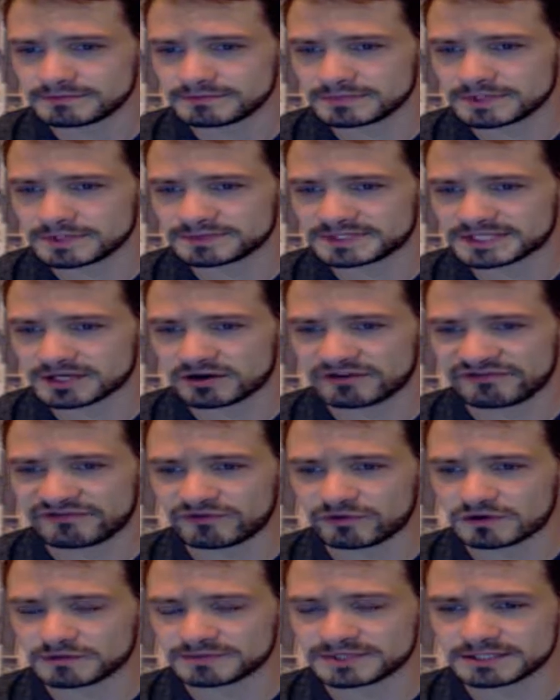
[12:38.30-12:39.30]
I'm sorry,
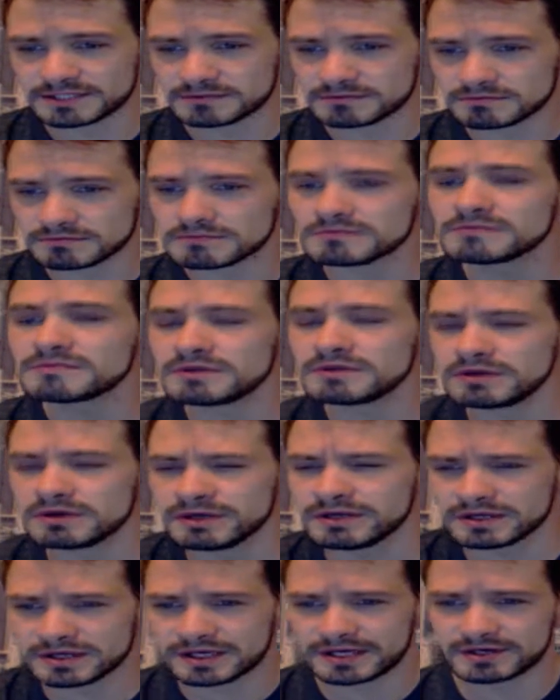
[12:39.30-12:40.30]
Forbes.
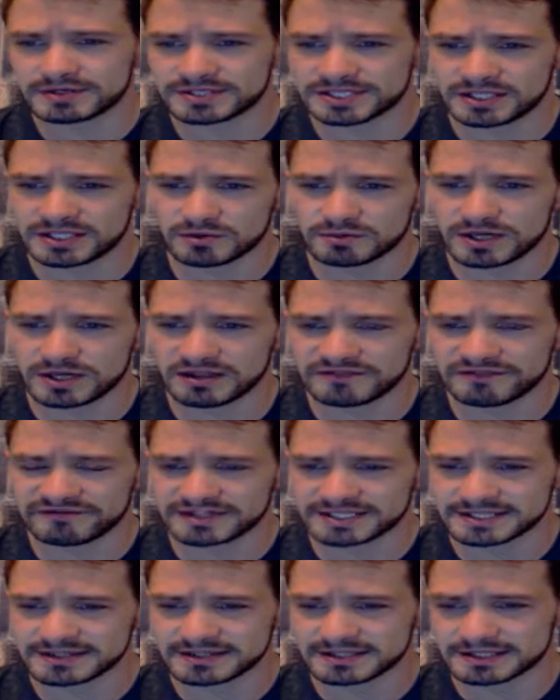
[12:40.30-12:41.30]
I don't see the
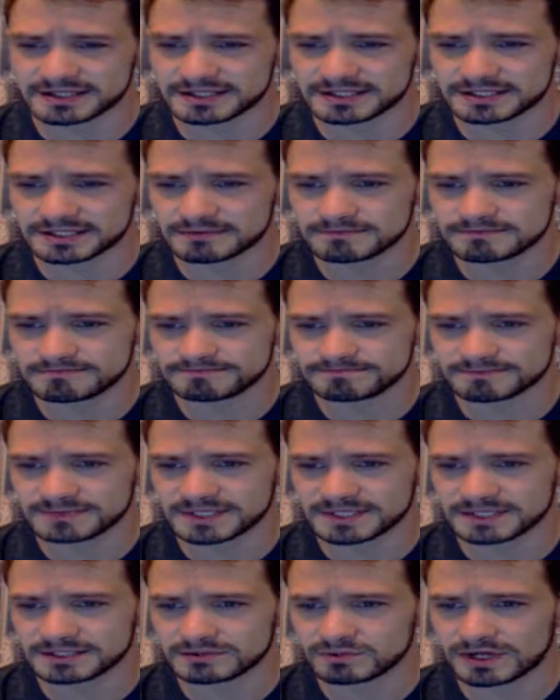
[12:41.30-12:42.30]
relevance of this.
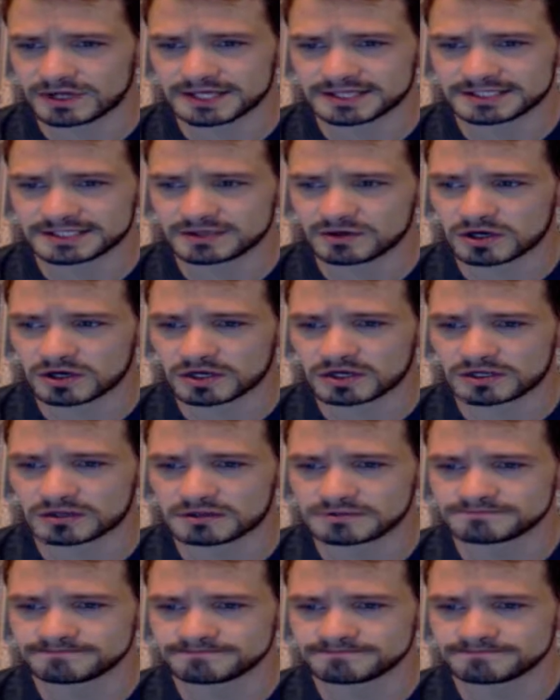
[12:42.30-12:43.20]
That's why it's an article.